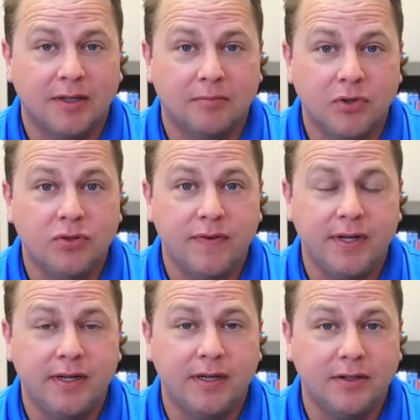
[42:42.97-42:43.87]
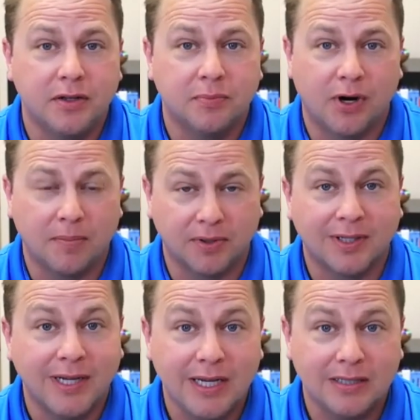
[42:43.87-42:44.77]
moving it into the proper
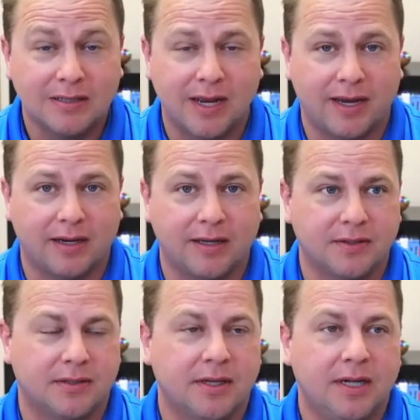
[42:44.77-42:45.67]
lead status.